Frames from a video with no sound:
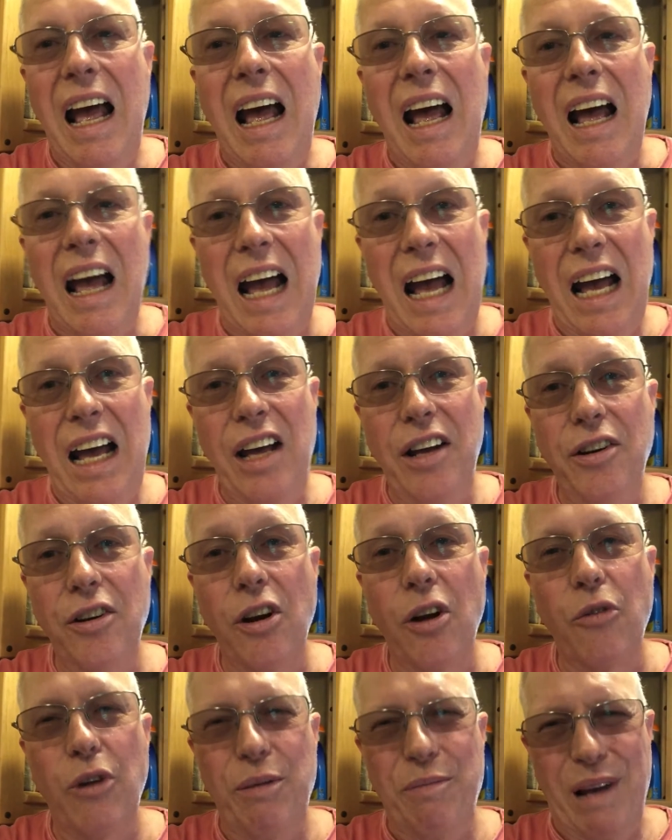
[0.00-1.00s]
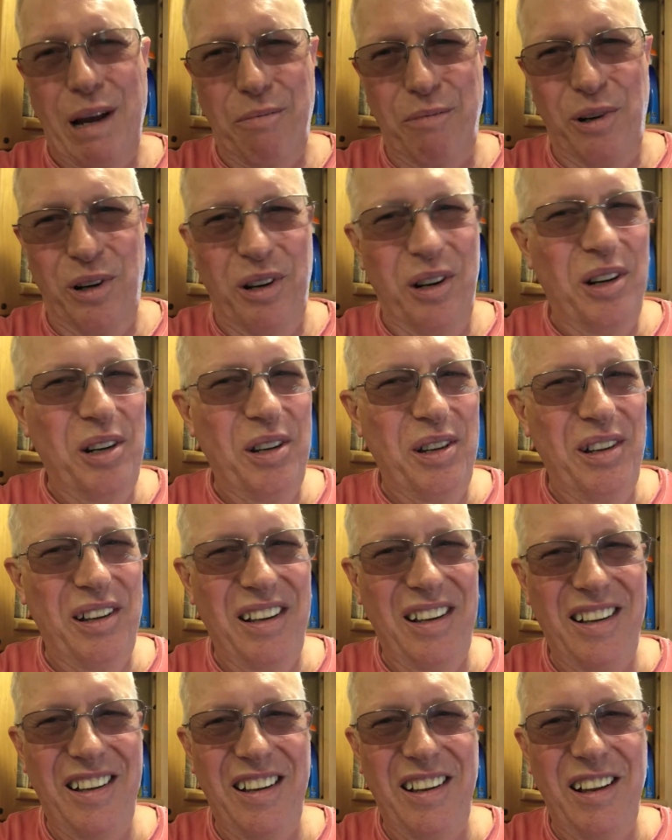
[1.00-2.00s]
And remember,
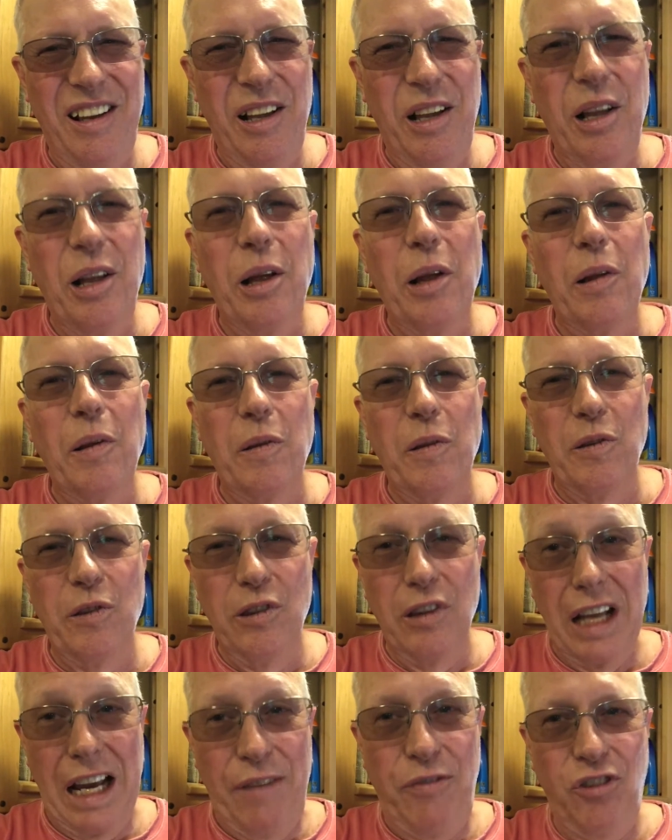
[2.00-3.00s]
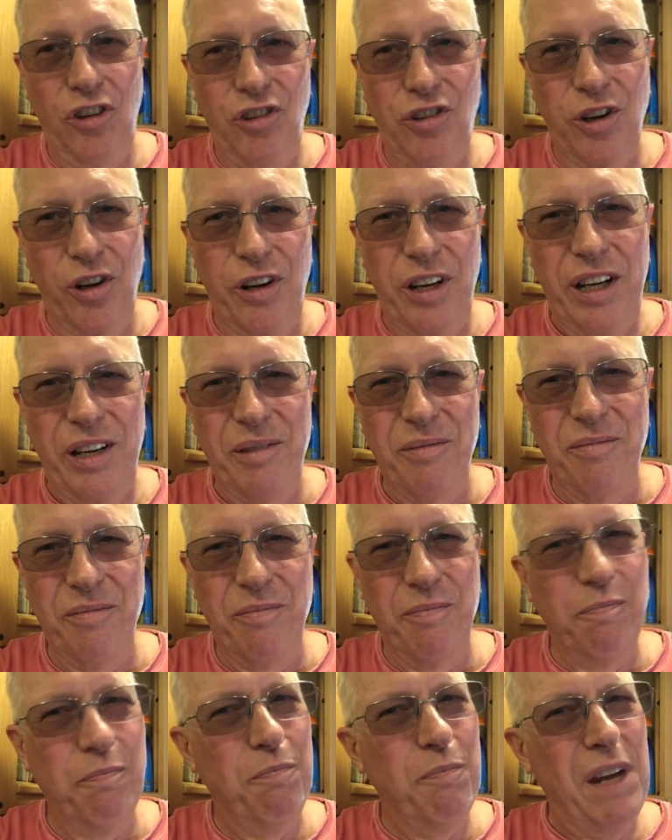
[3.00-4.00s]
life's a journey.
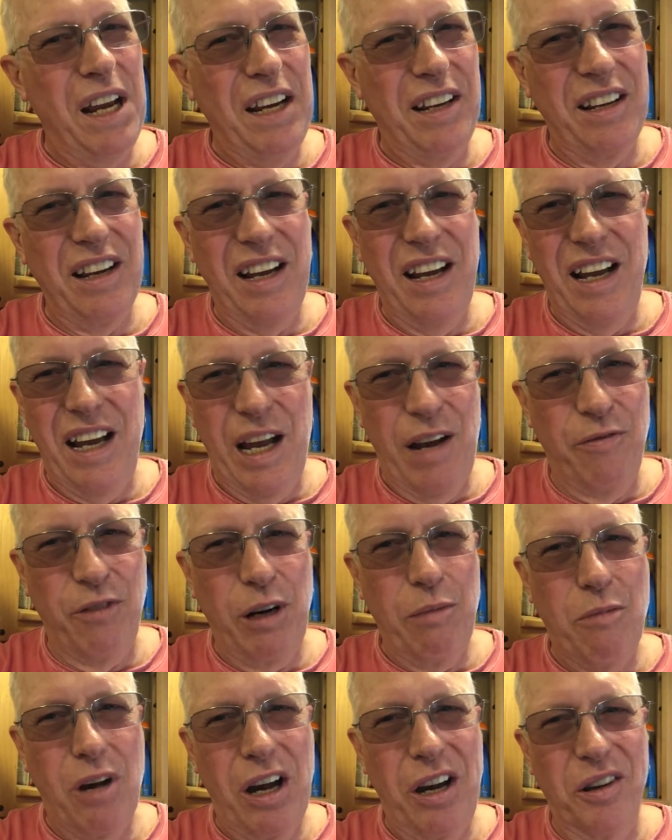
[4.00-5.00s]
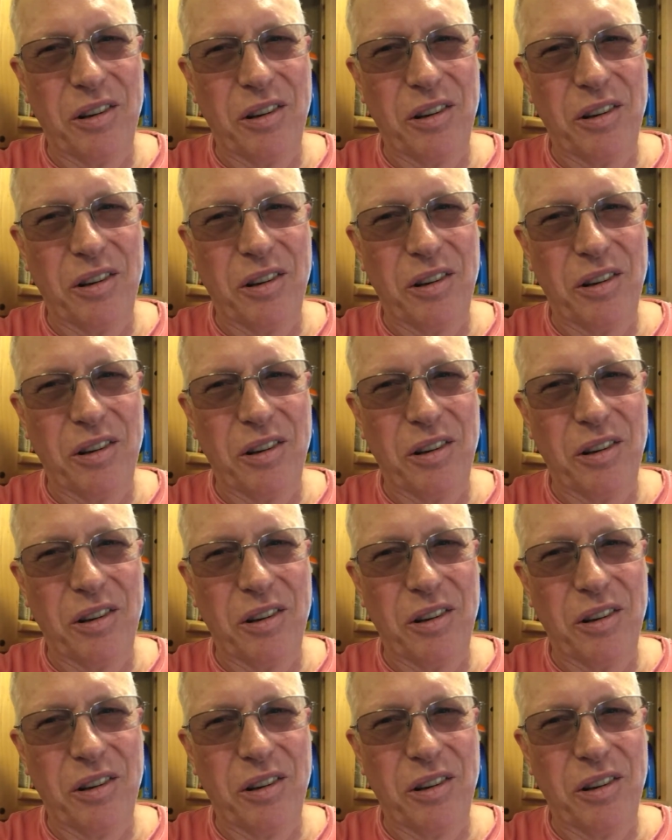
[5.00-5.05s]
Make every mile